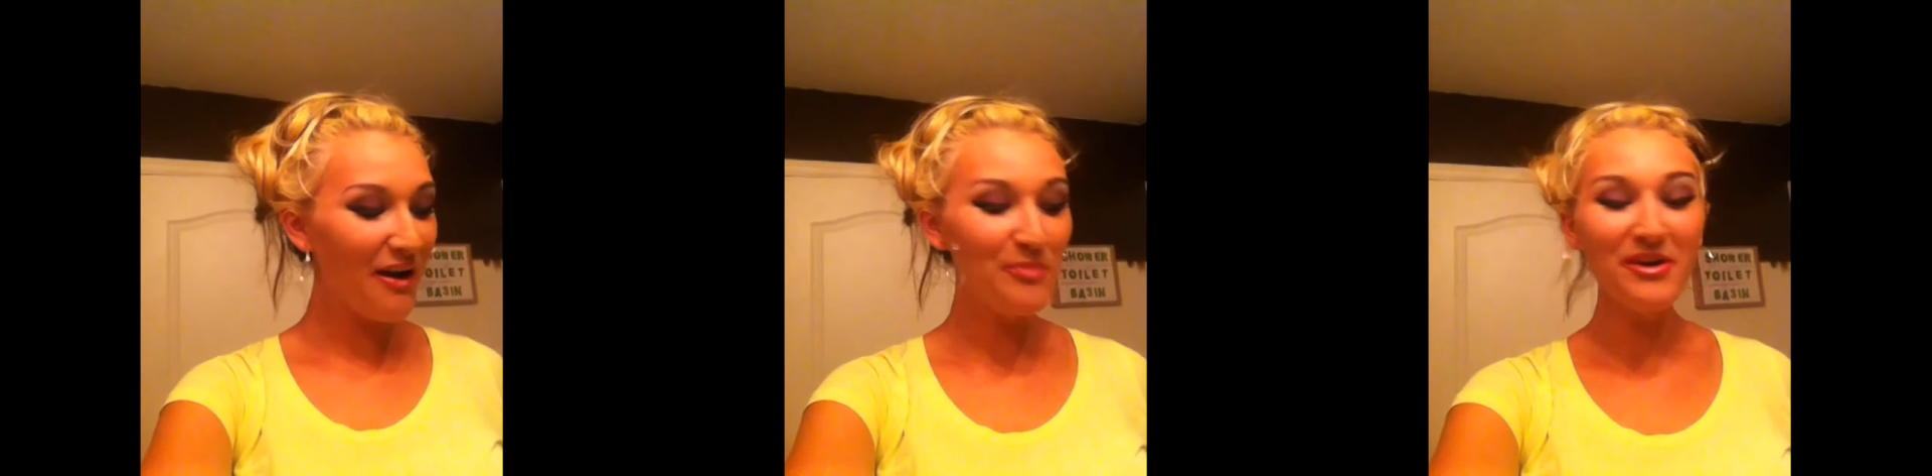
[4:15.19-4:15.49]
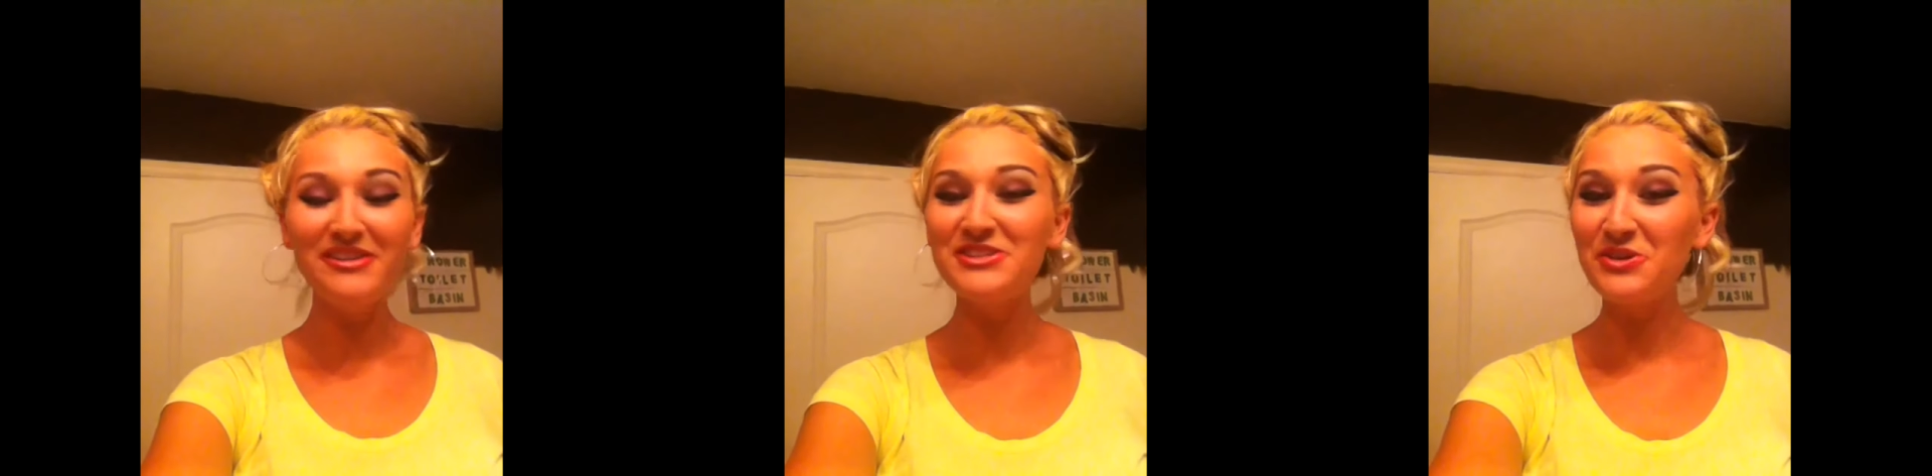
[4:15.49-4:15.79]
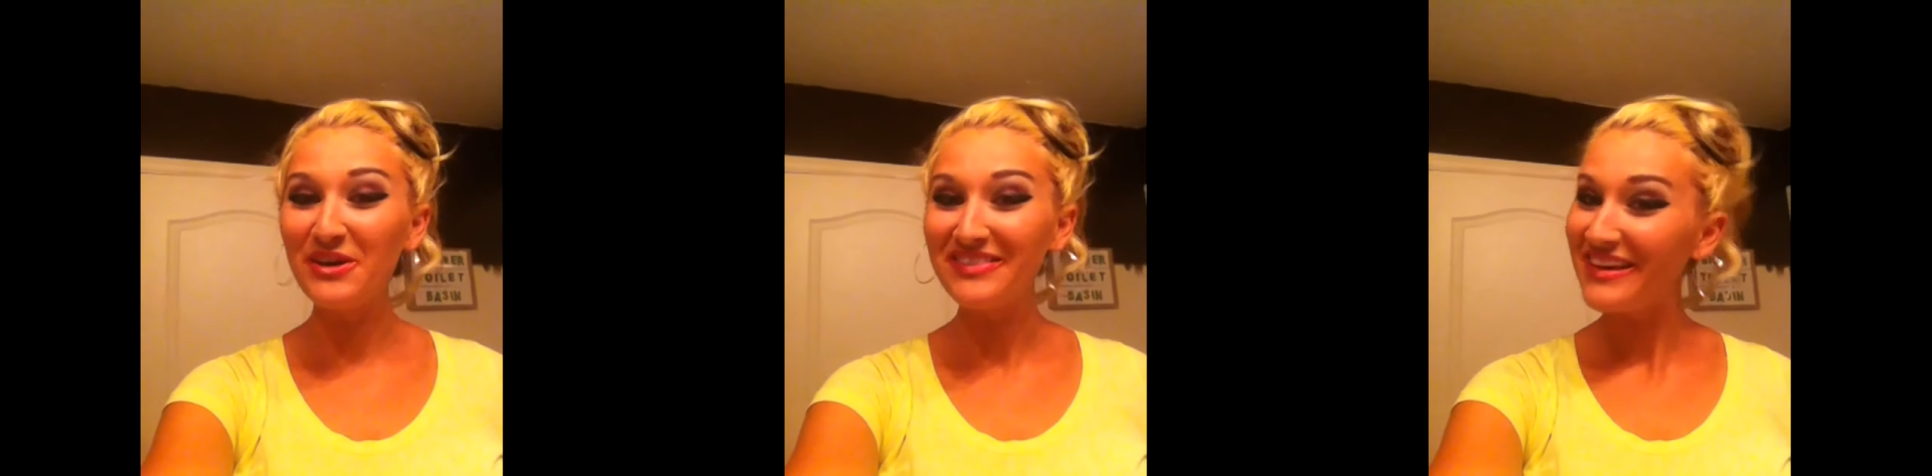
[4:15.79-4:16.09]
I hope y'all
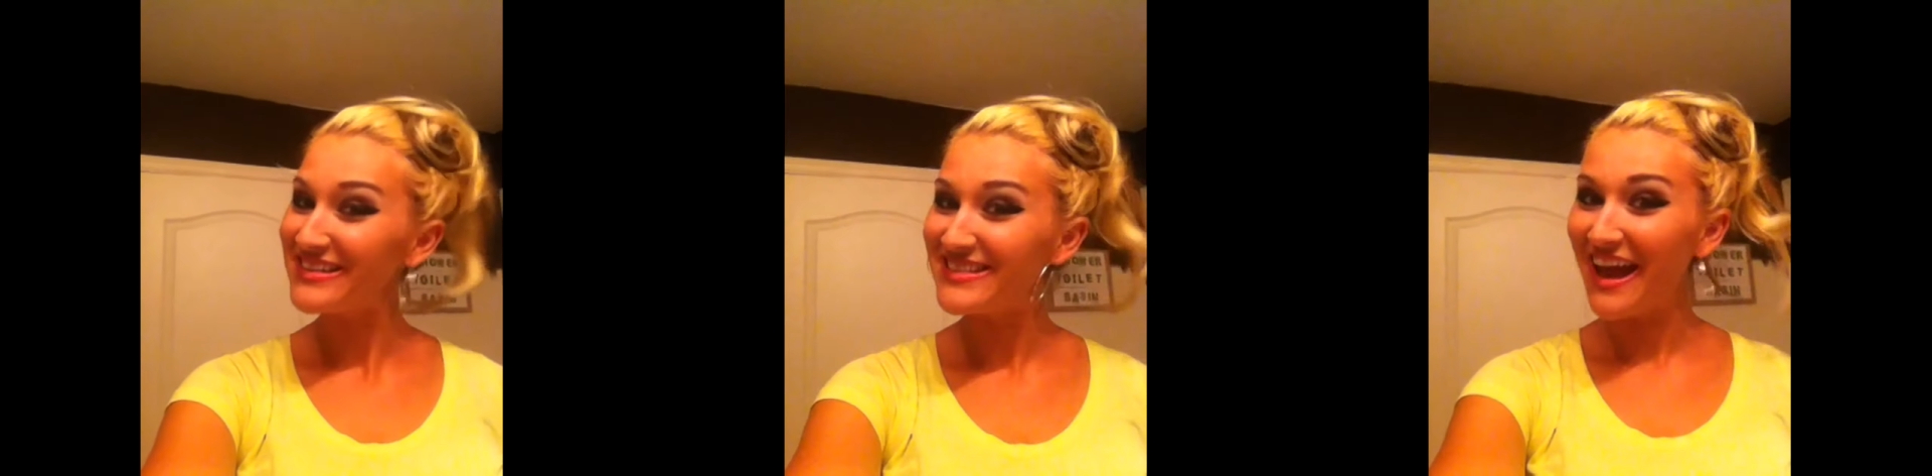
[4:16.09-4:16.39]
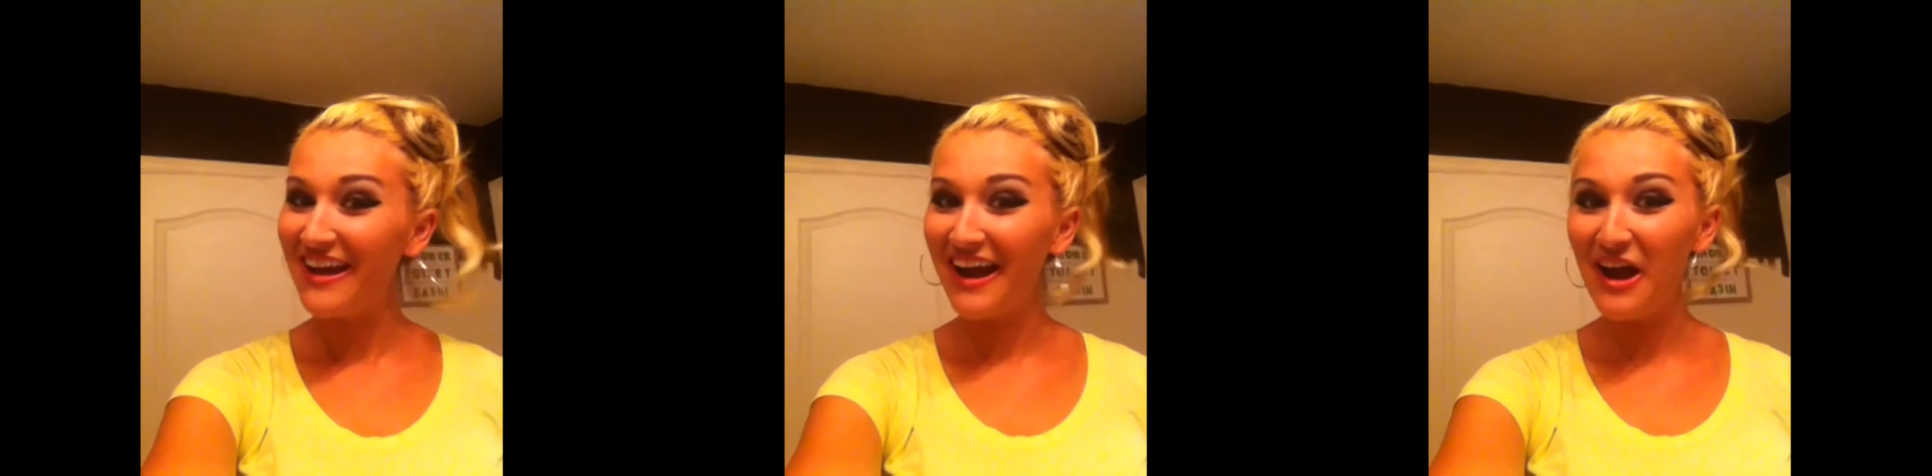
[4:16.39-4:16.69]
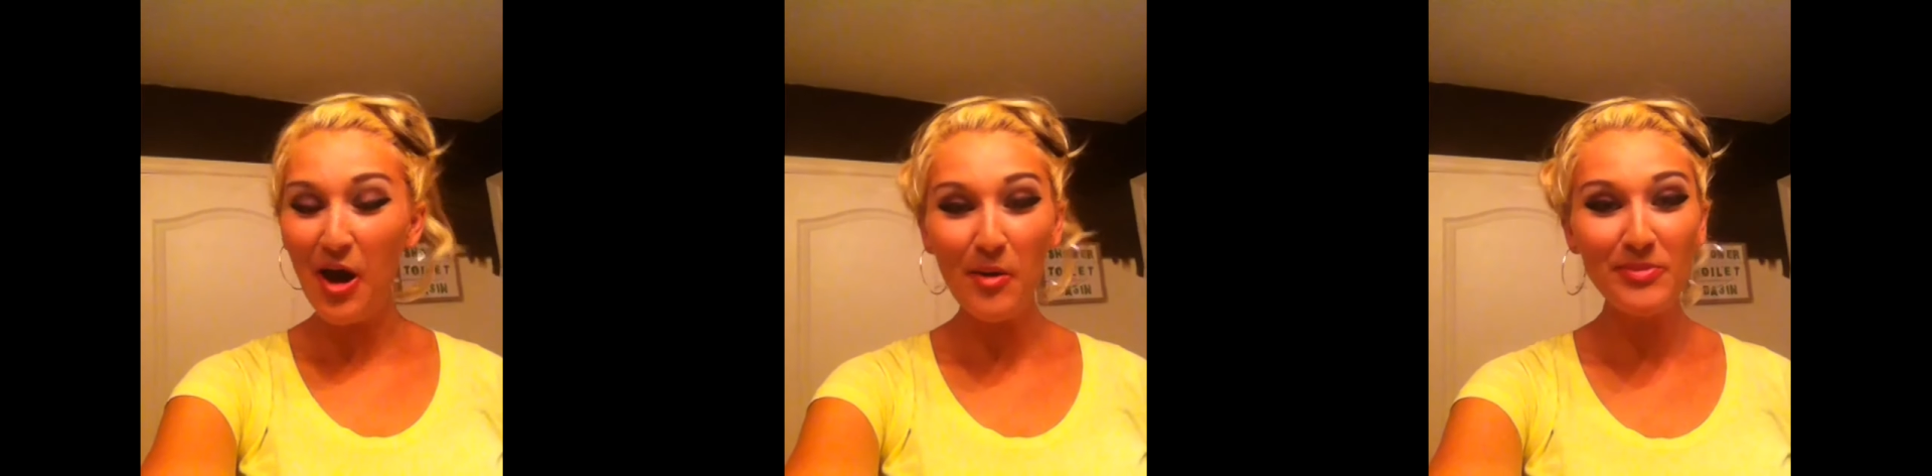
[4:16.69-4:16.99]
enjoyed this and I
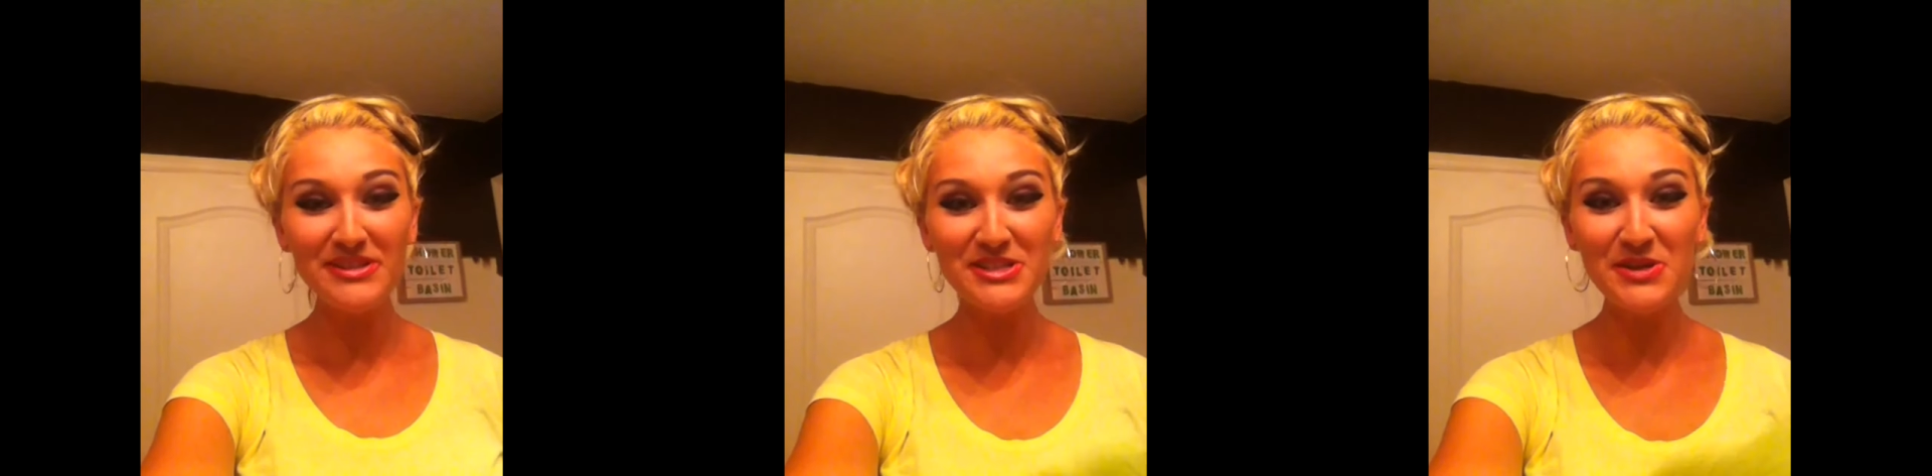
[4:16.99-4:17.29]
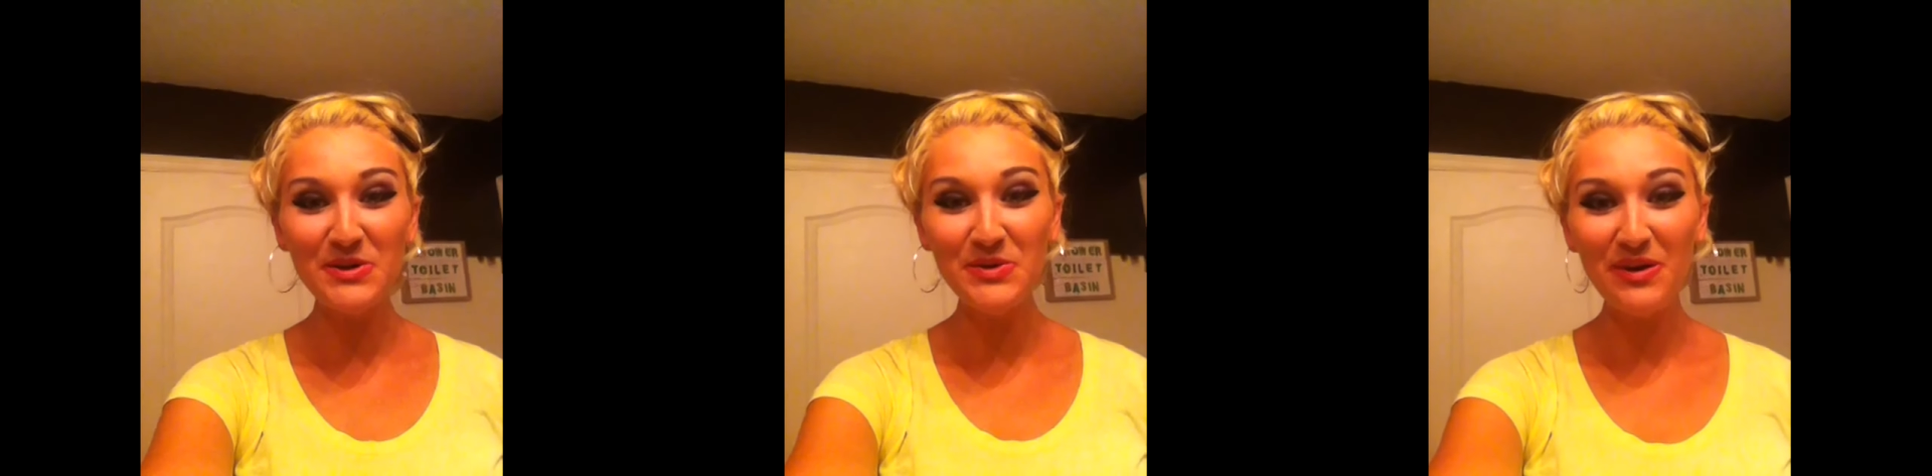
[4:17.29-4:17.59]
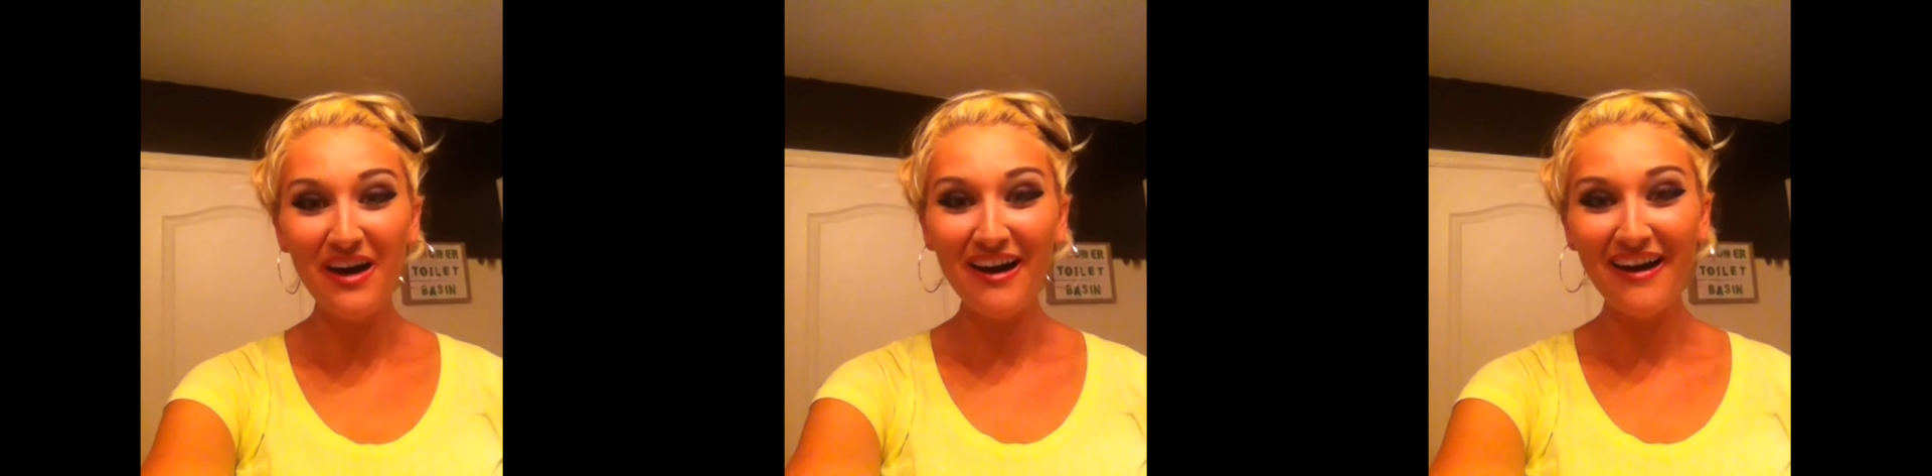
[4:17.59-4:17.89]
hope
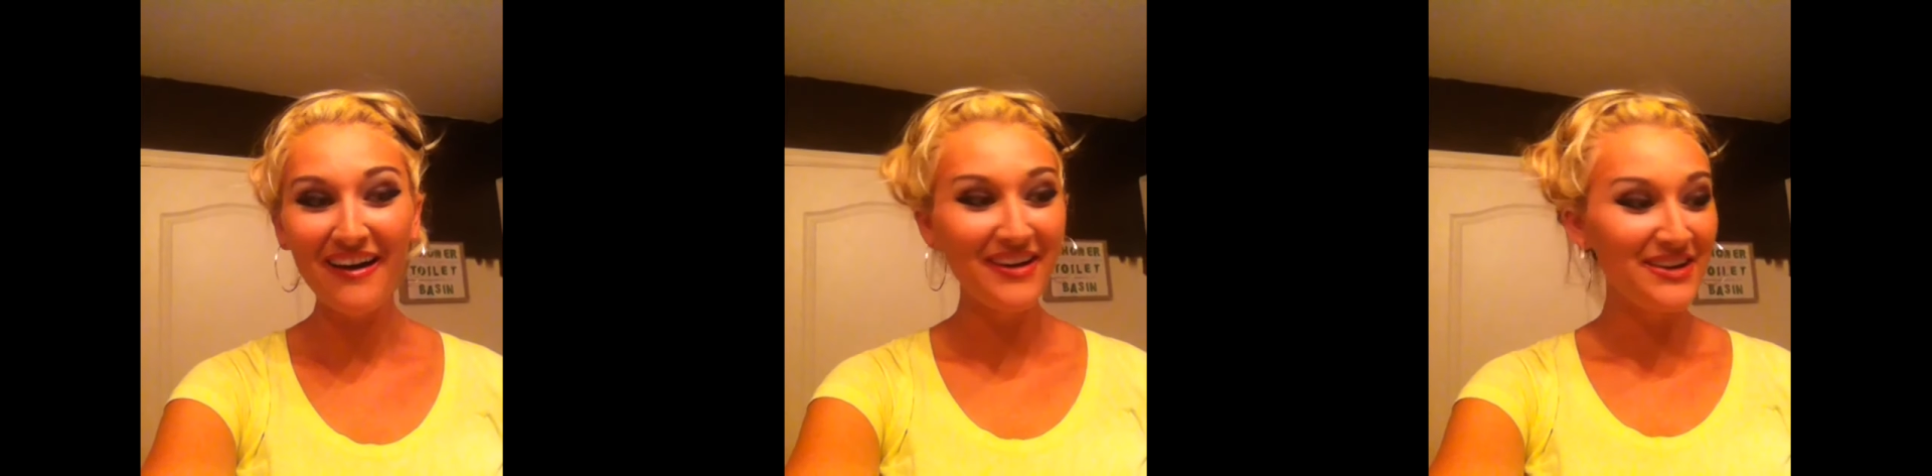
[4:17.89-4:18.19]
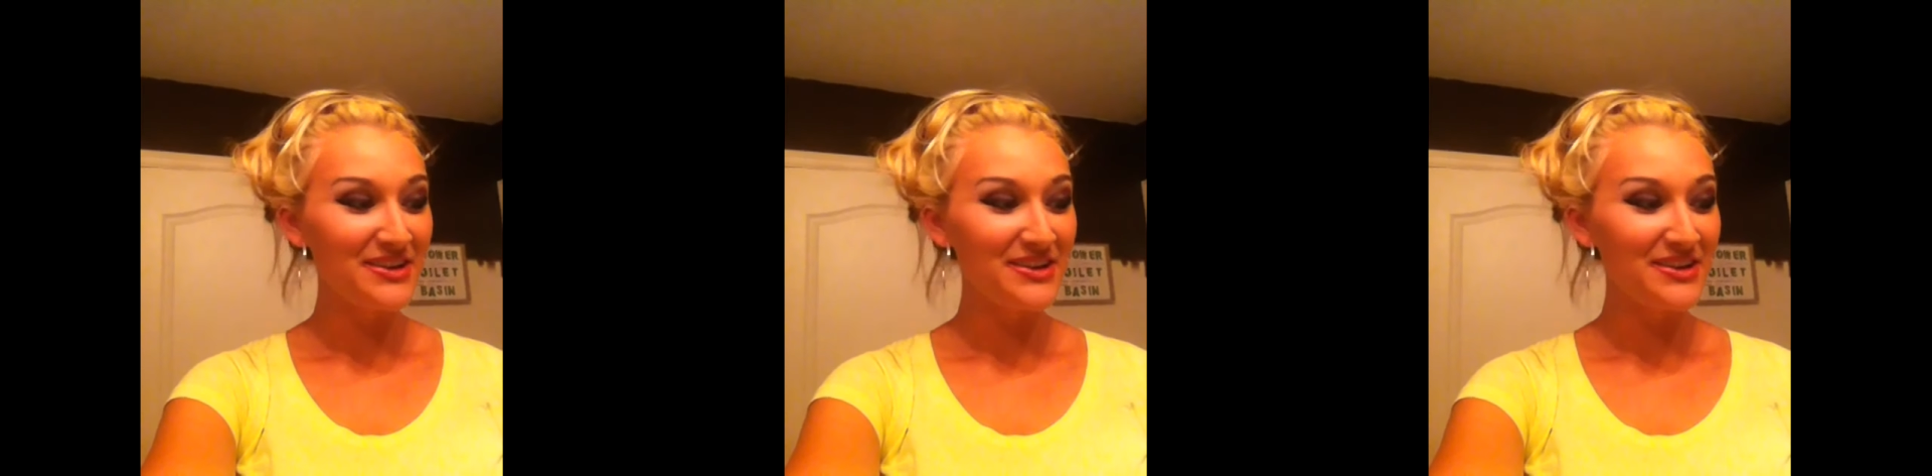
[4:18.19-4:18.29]
to uh,